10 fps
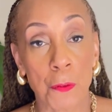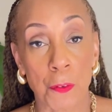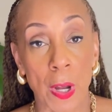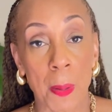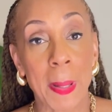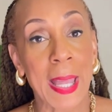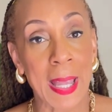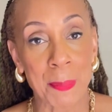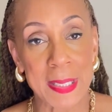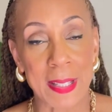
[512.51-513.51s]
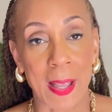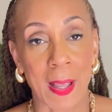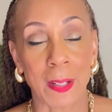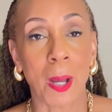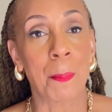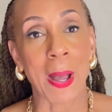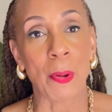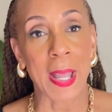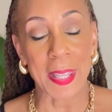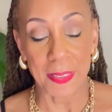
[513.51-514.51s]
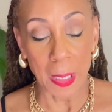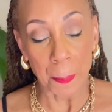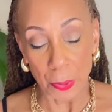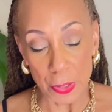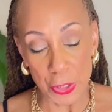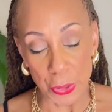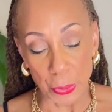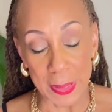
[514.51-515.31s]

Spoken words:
from Amazon about Ethic Book 2.